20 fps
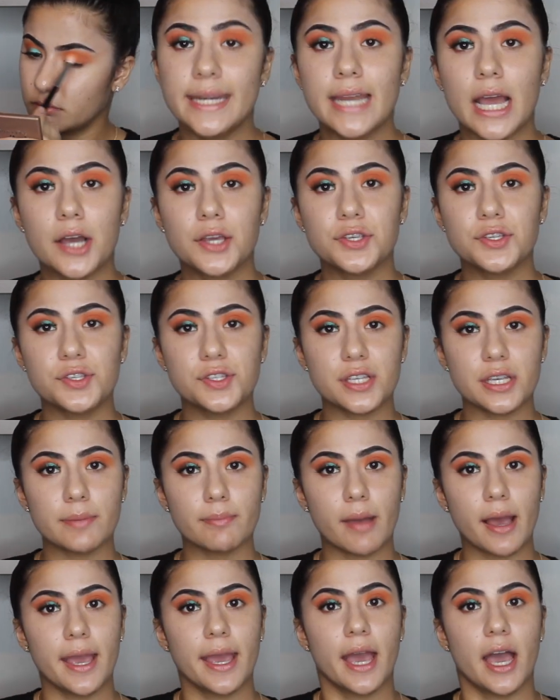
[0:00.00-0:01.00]
Now
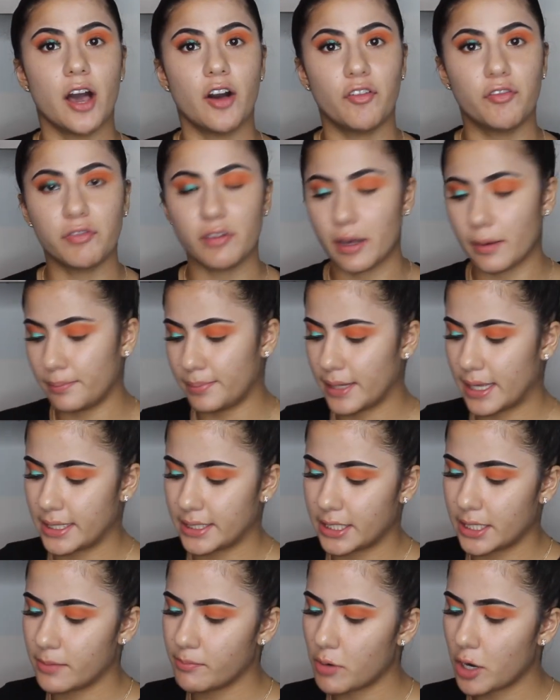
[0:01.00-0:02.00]
using my e.l.f.
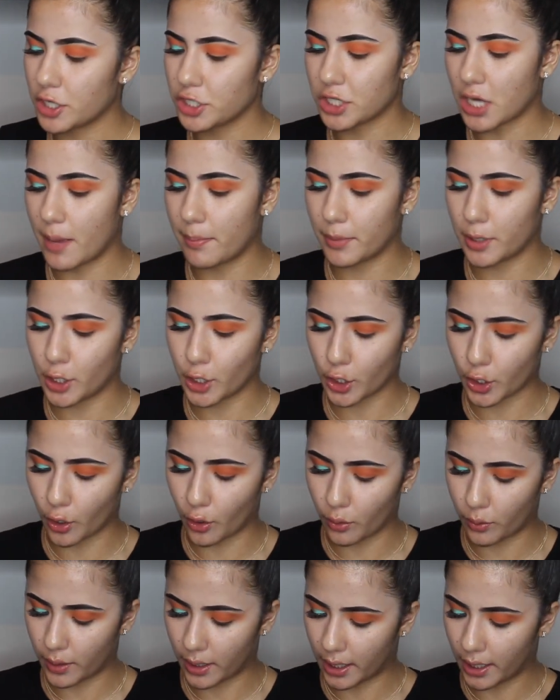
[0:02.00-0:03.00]
blending brush, I'm going to
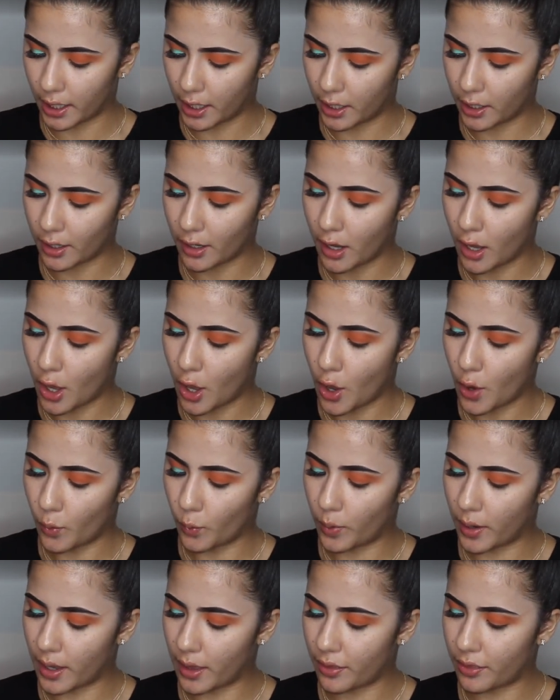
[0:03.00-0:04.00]
go in
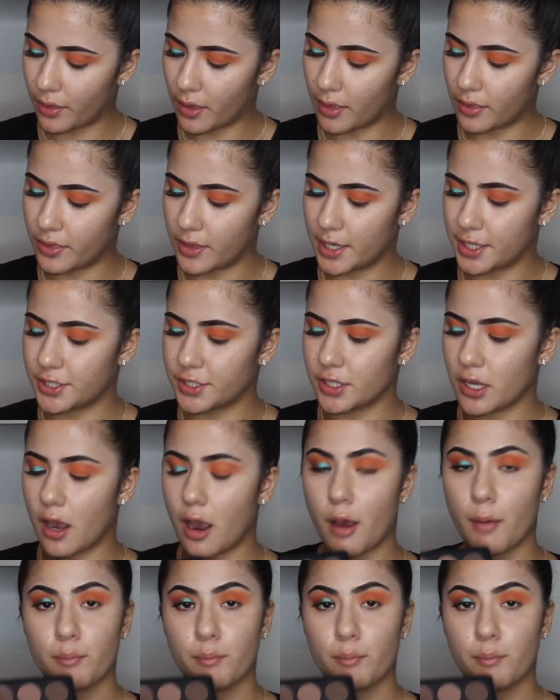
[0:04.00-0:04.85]
with this